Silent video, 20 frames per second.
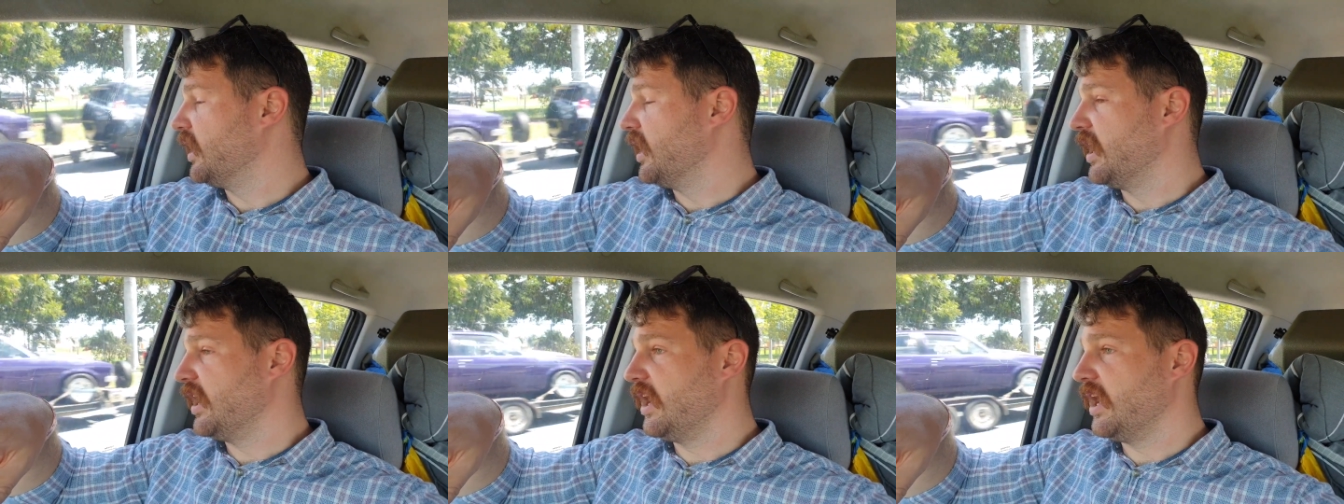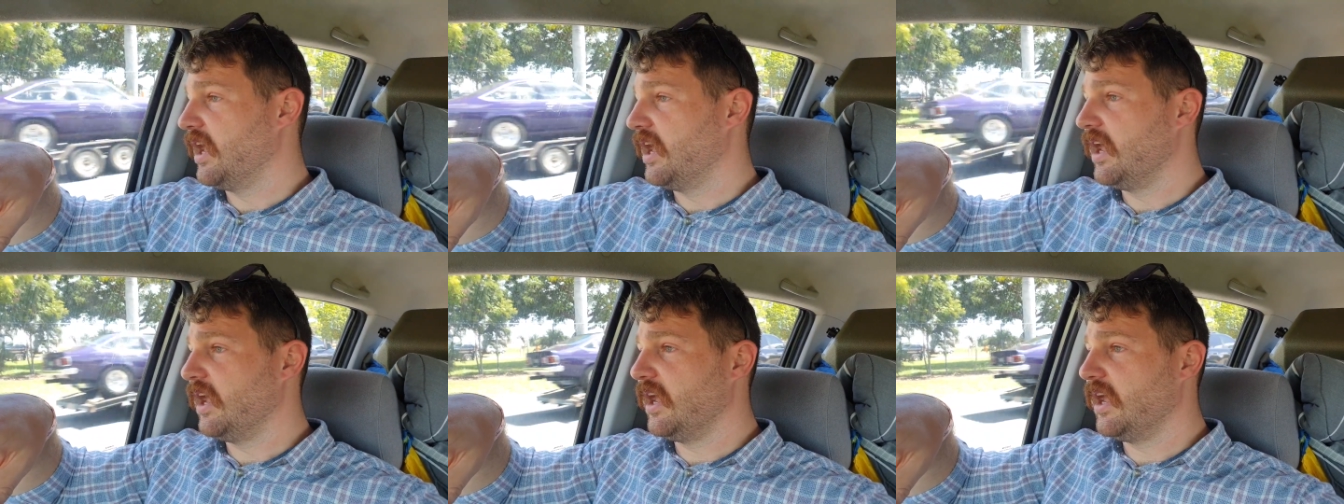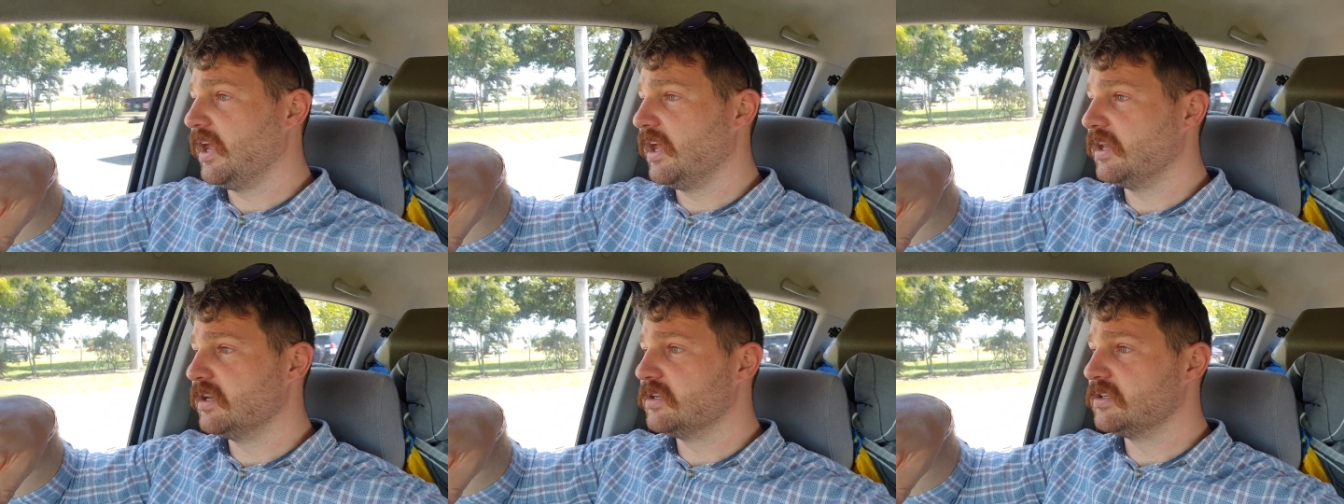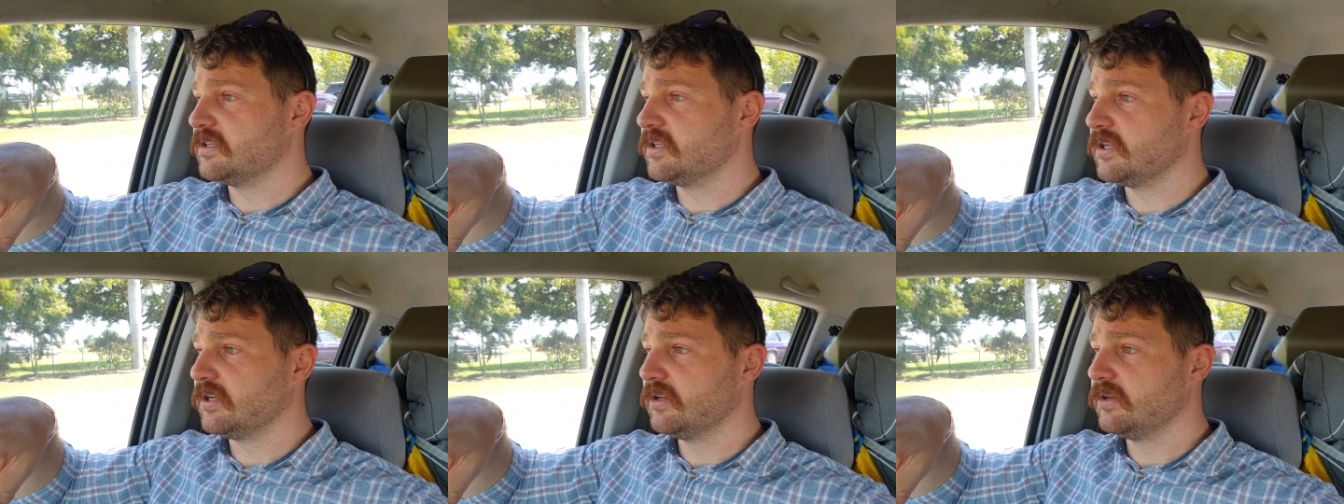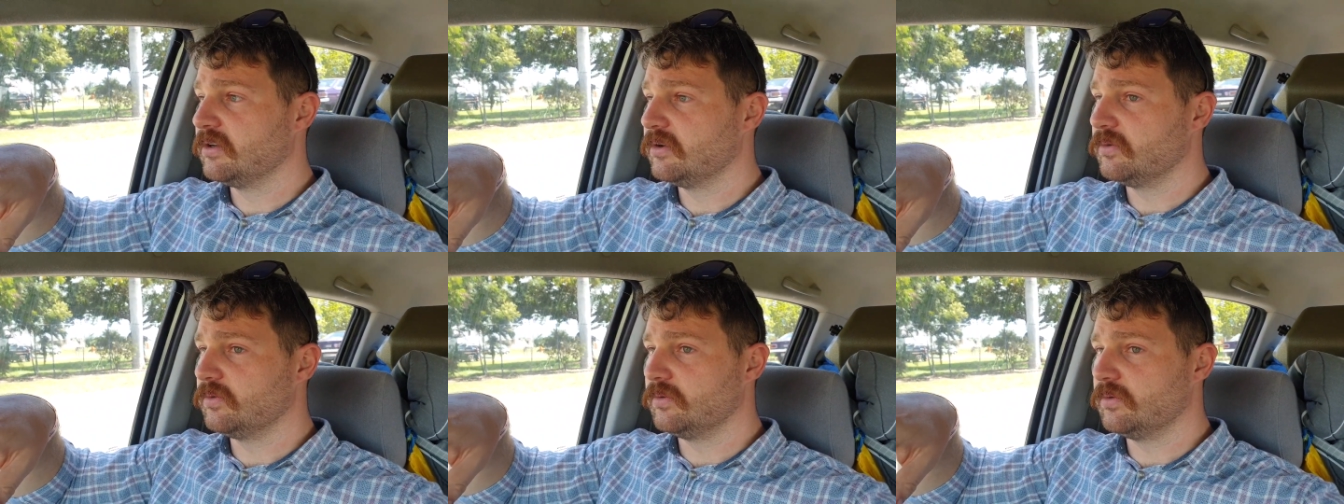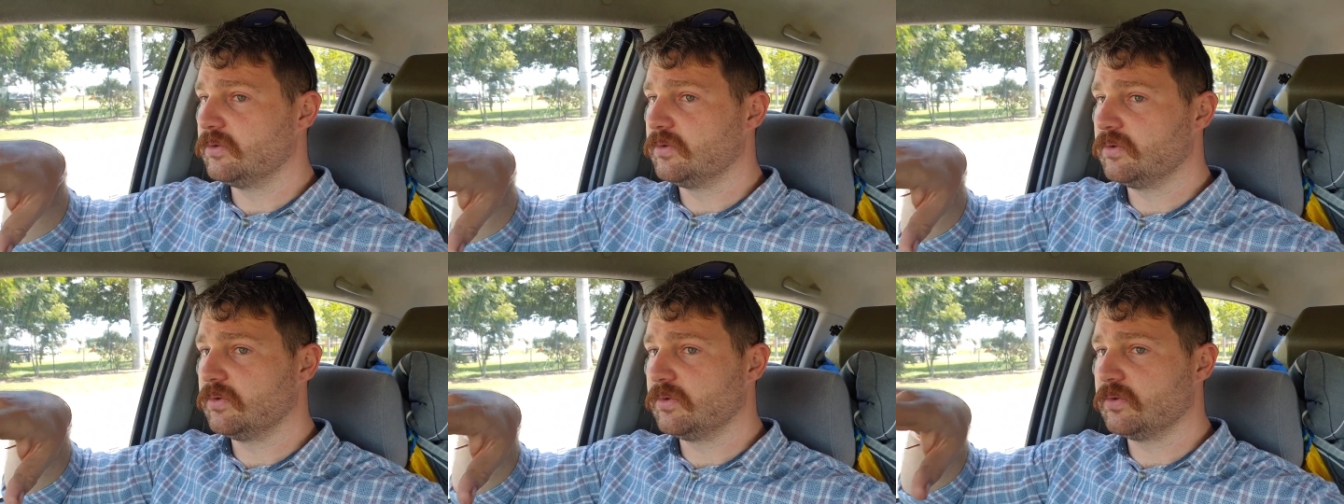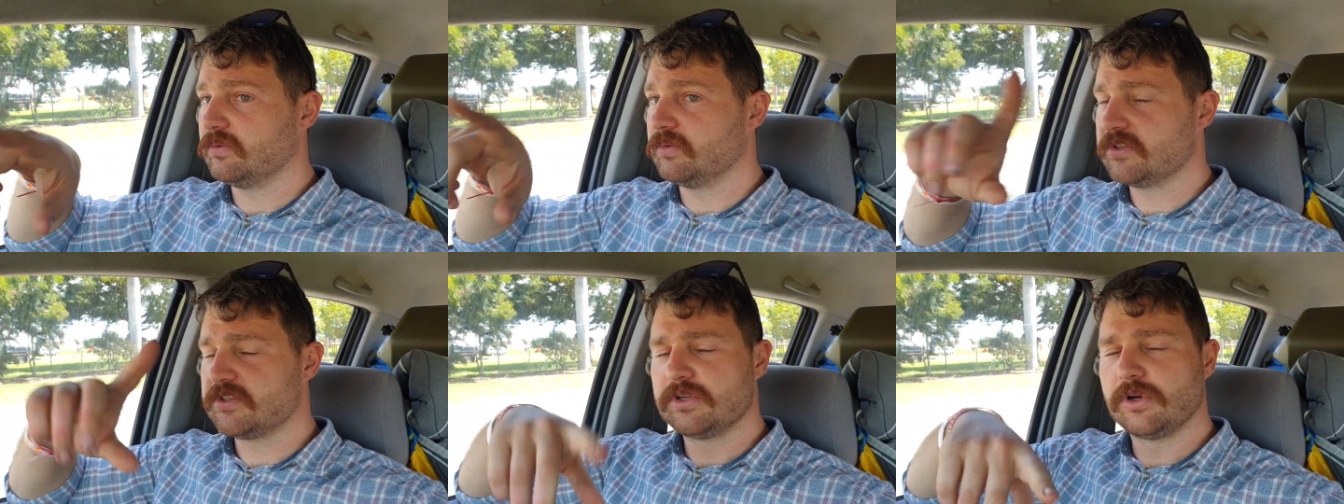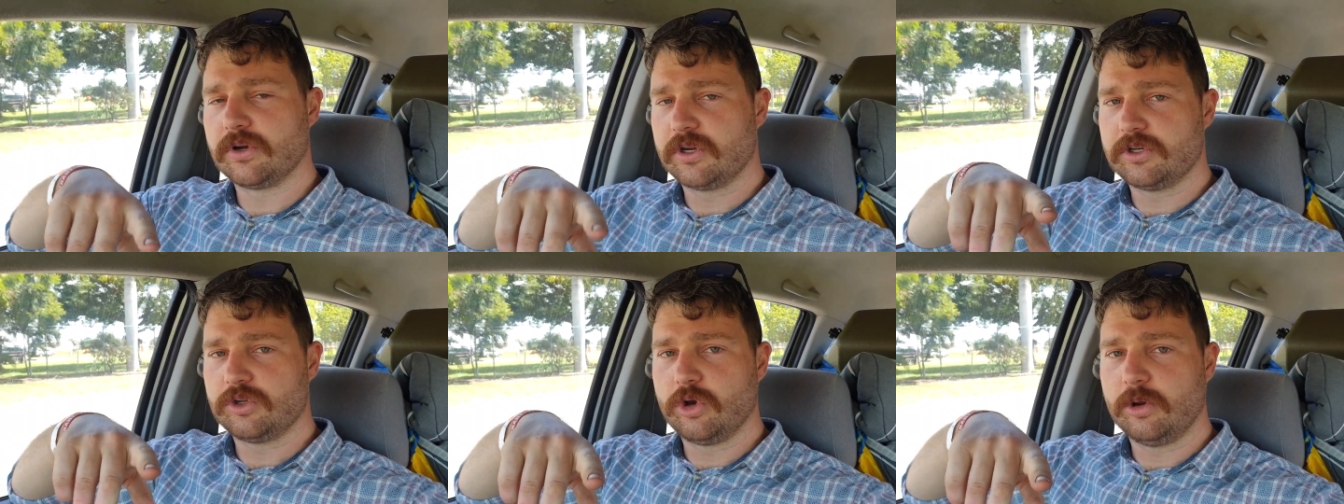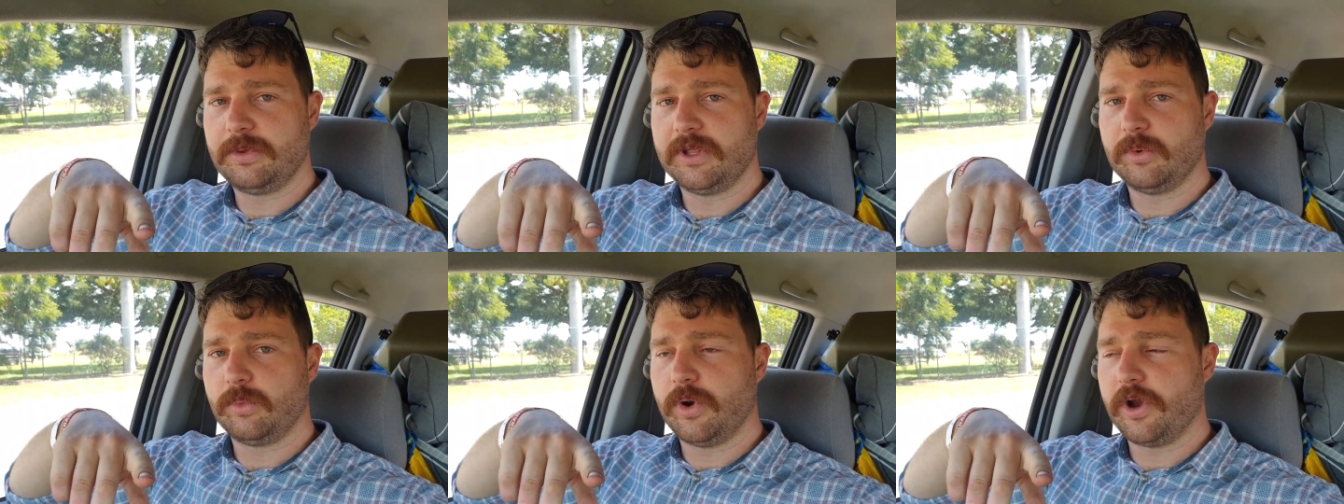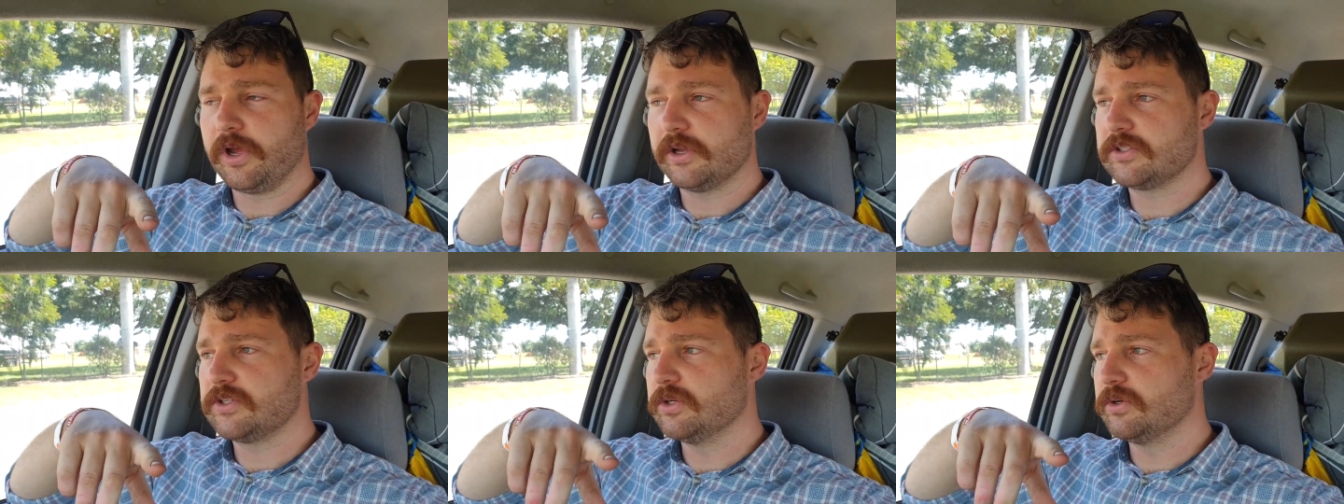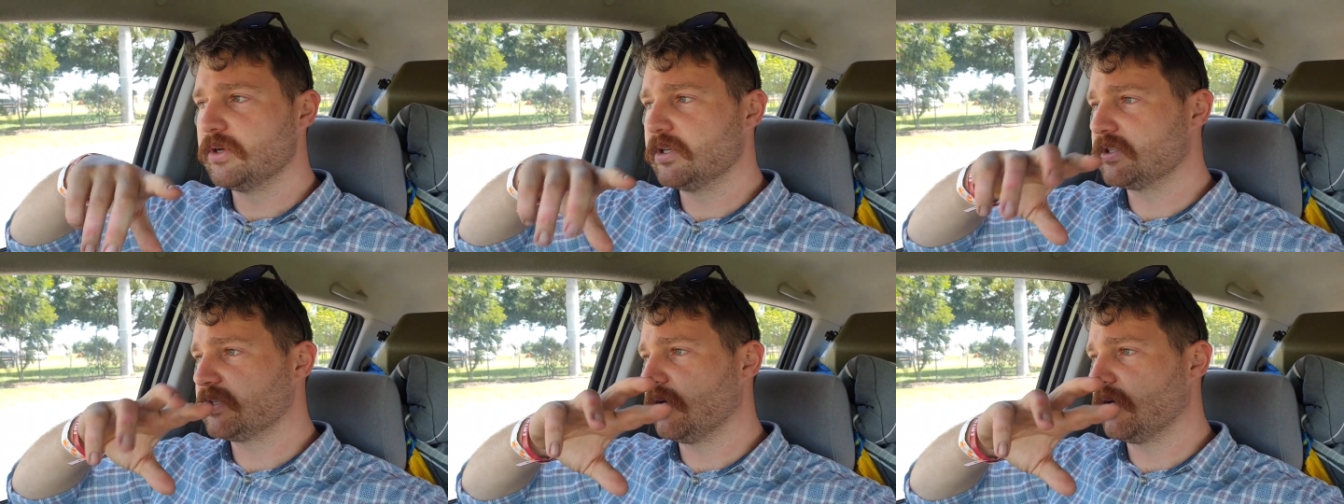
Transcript: and we still got to do a bit of work to it,